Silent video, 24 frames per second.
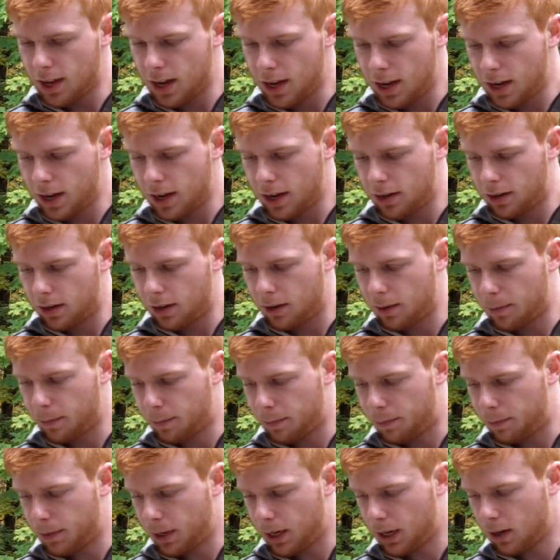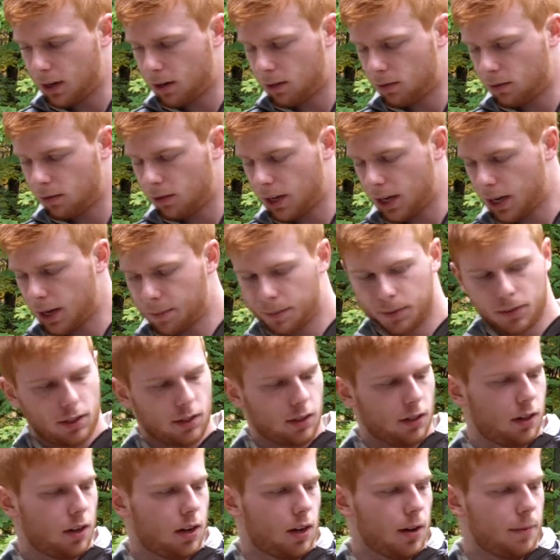That about
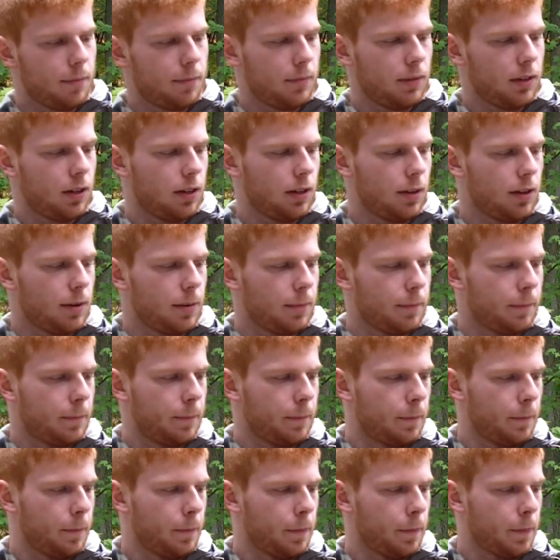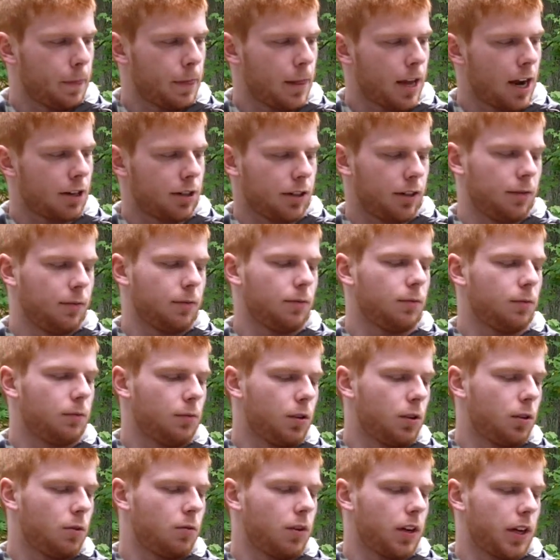wraps it up. Actually,
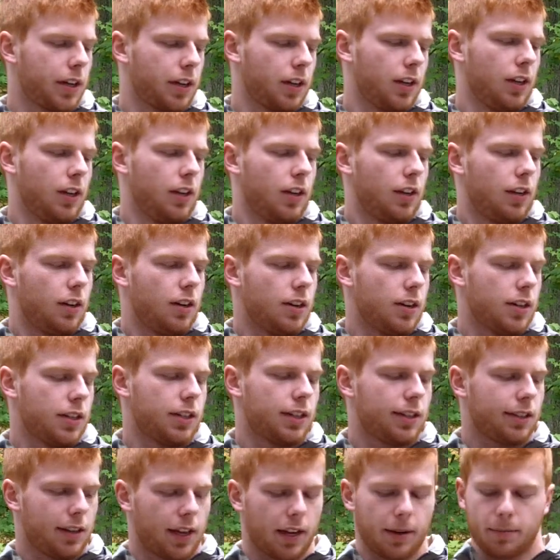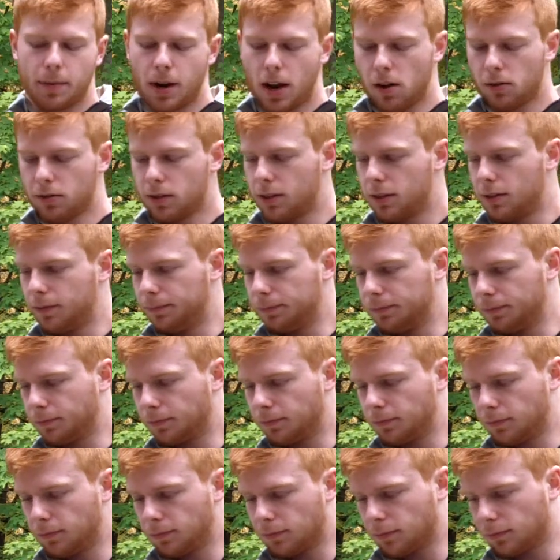real quick, Sling Mounts.
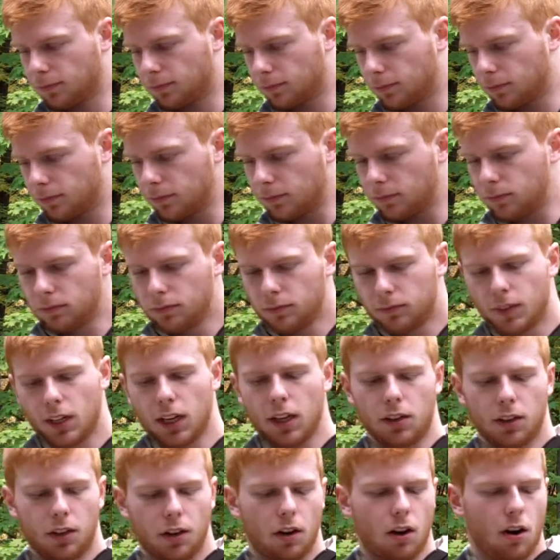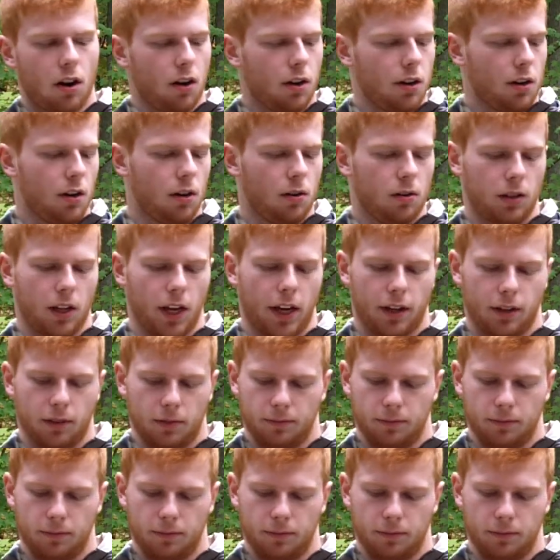There are no